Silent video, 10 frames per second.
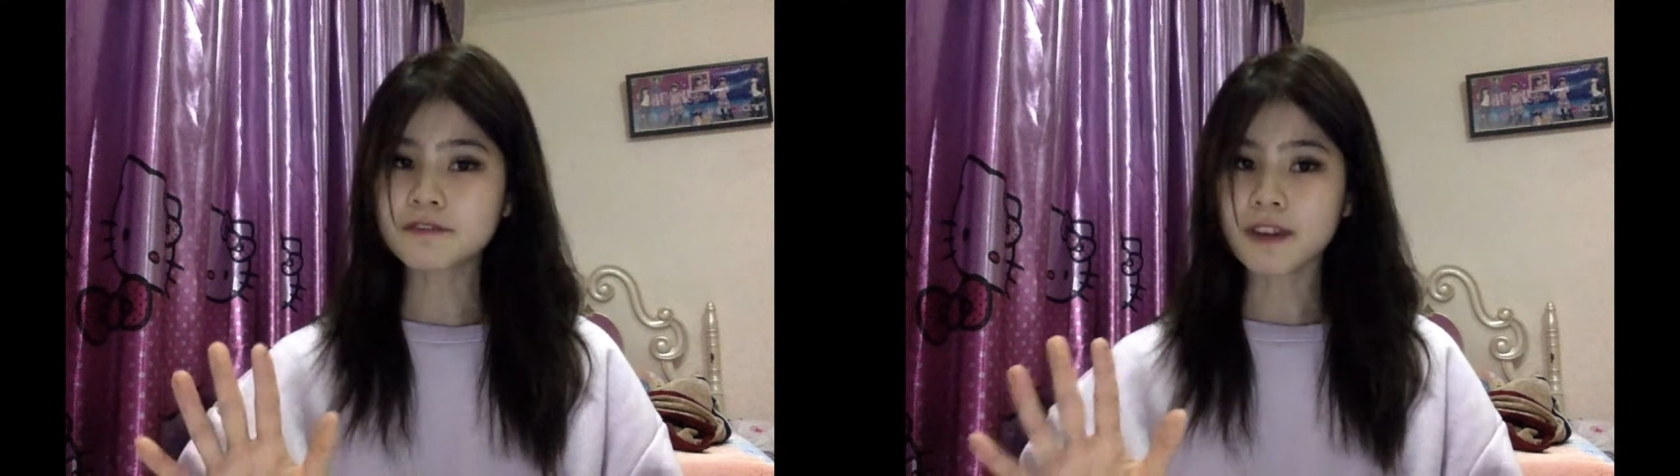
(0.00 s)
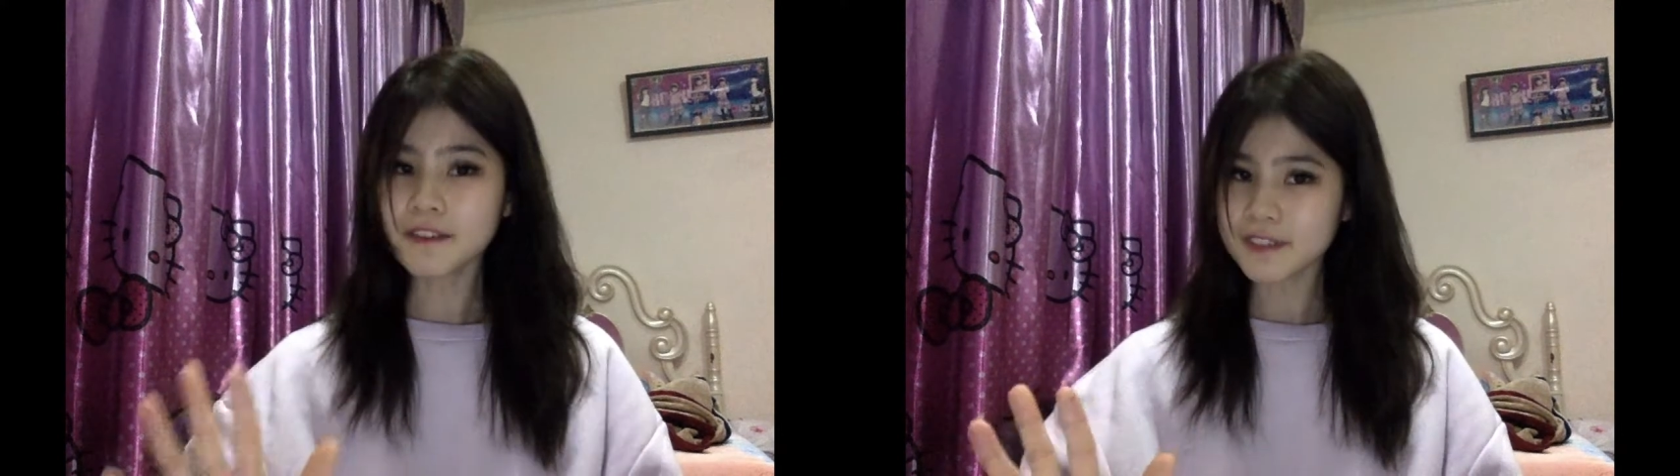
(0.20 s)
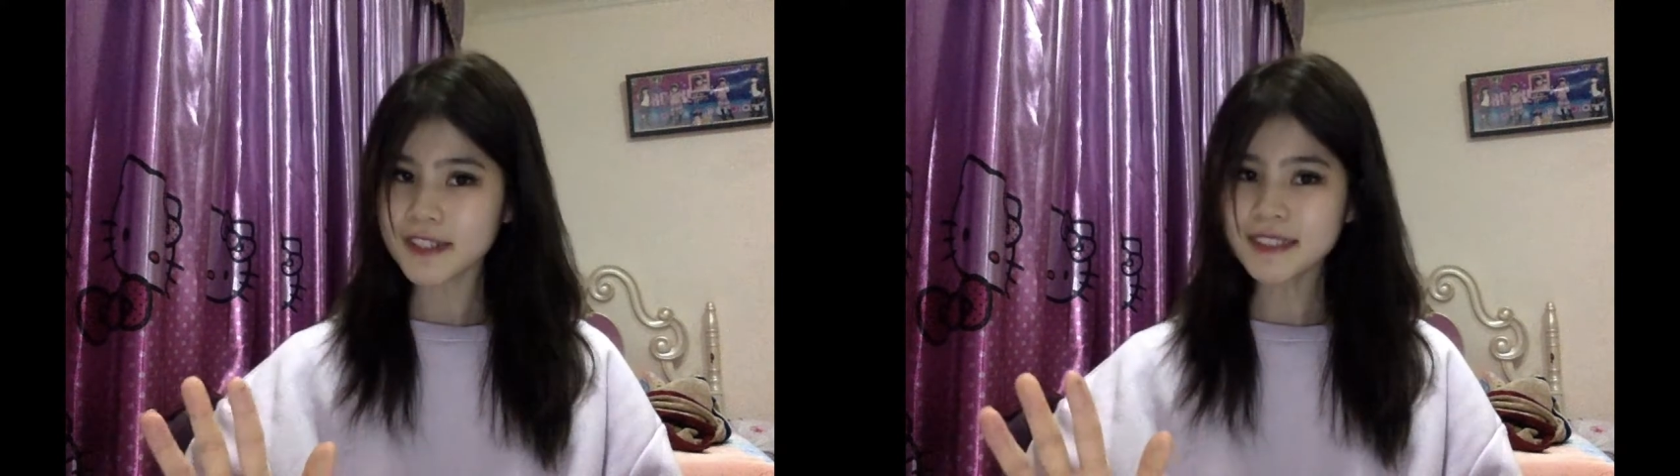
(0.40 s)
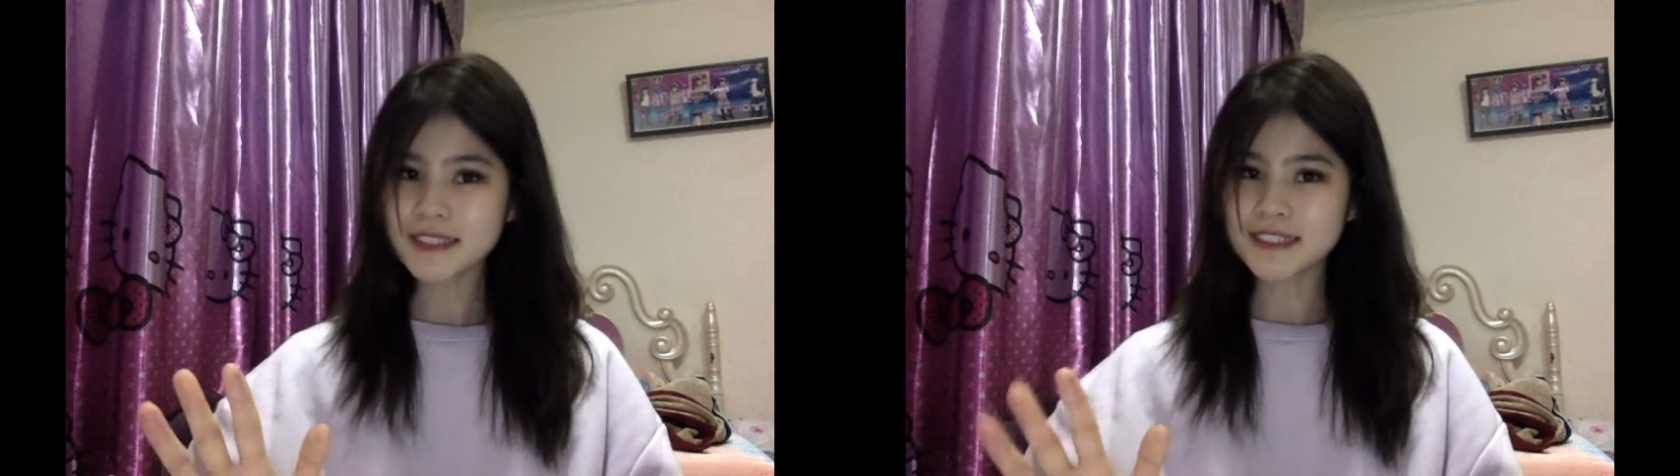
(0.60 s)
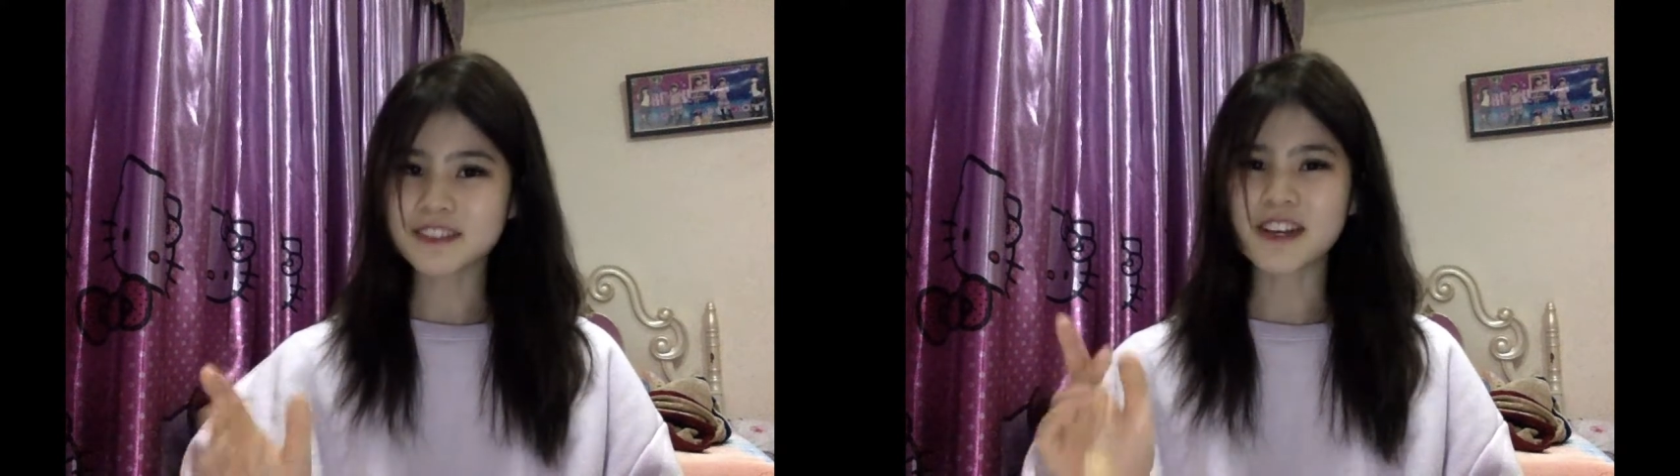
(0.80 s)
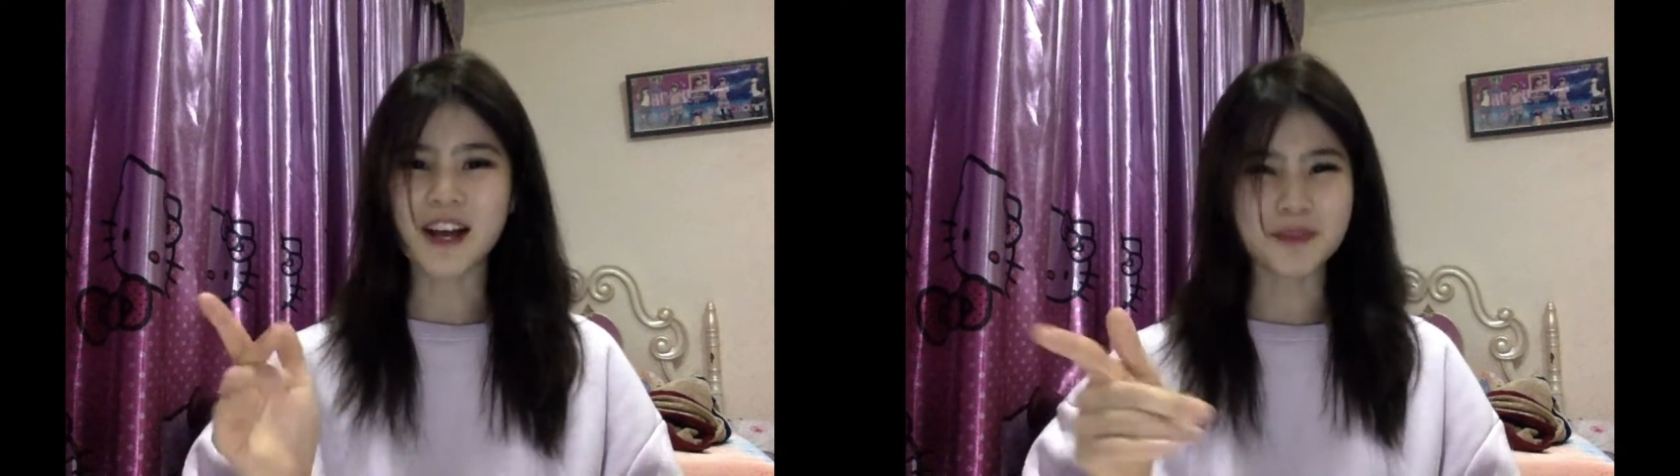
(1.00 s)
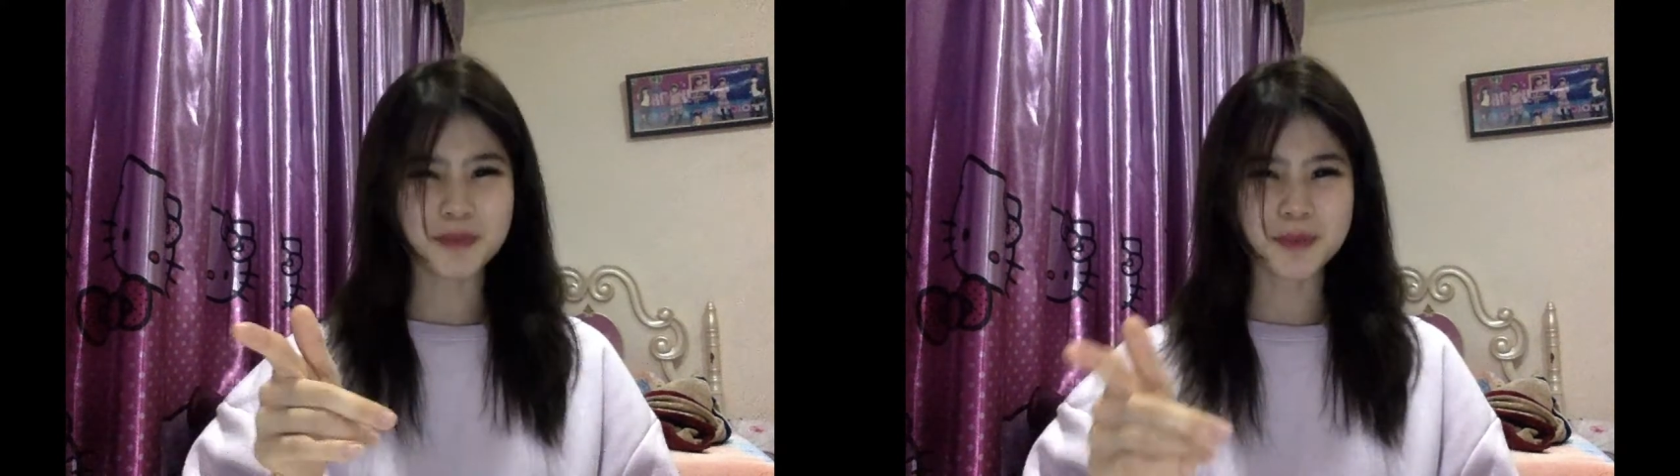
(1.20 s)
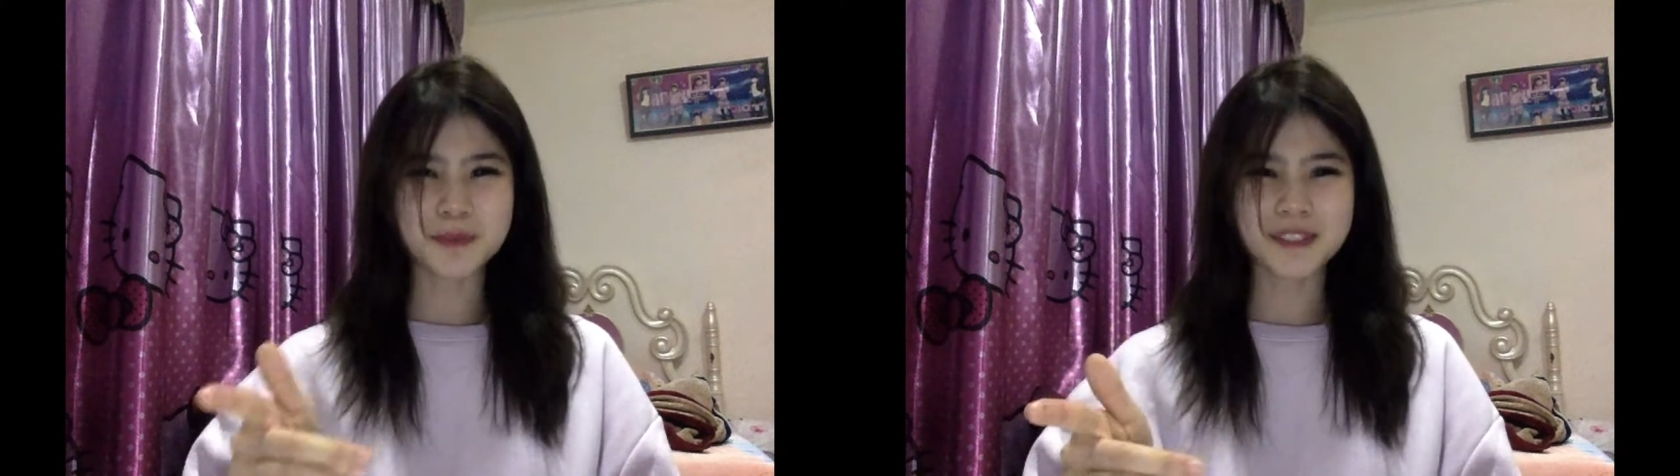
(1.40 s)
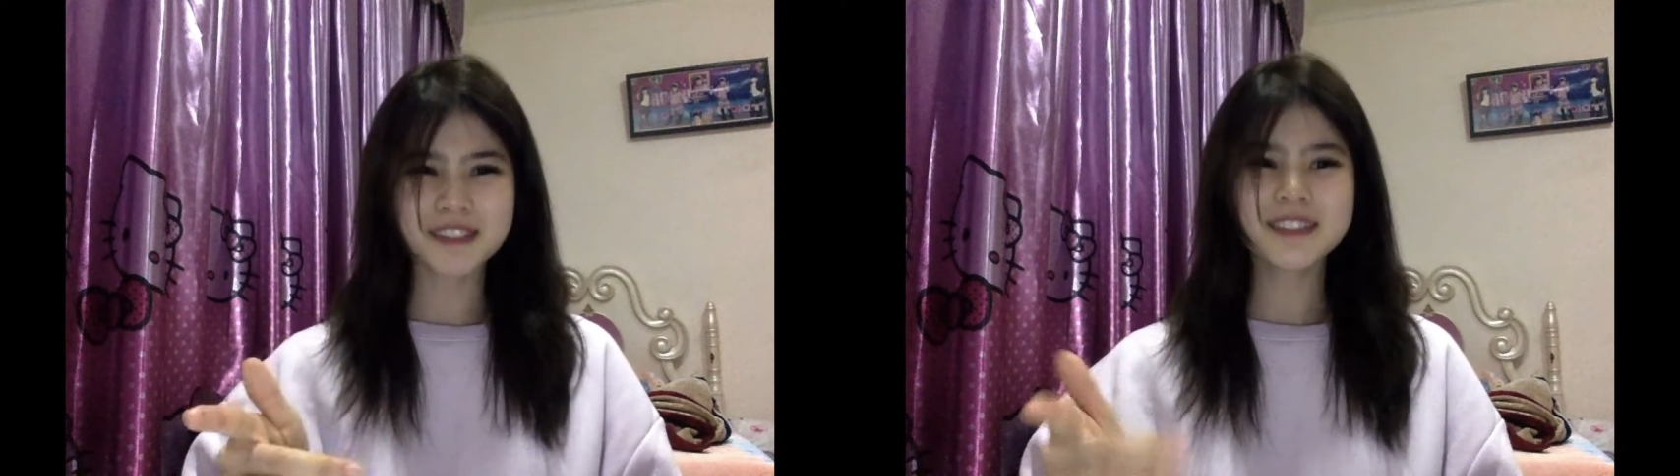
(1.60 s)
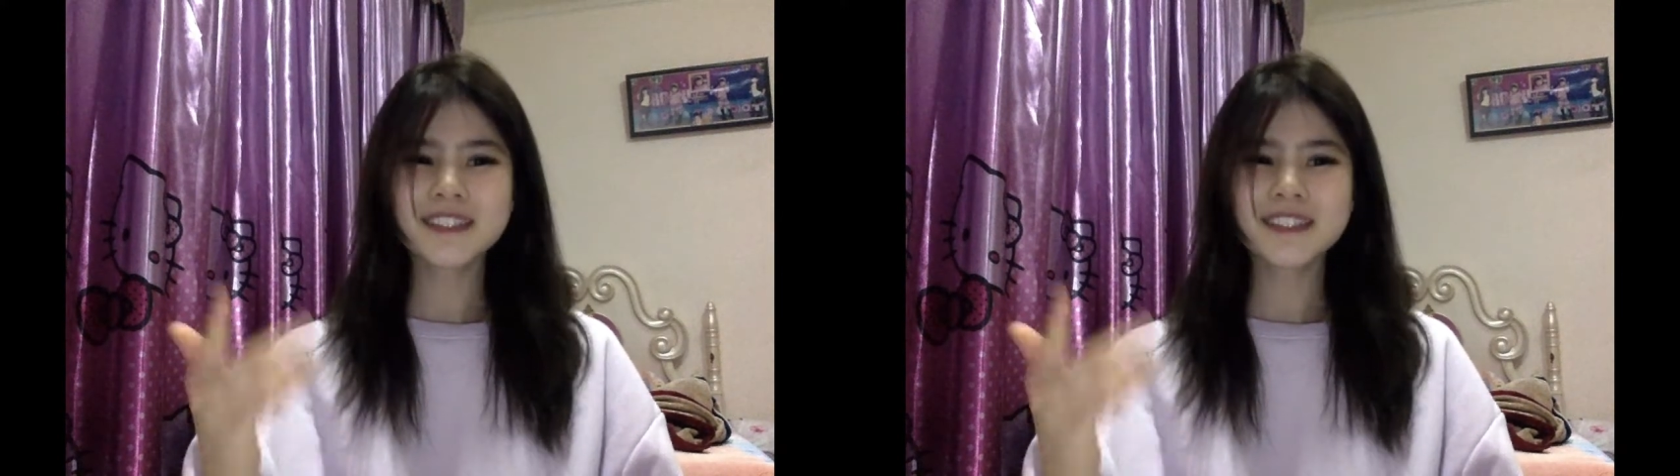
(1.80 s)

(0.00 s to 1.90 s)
5 keys to help you build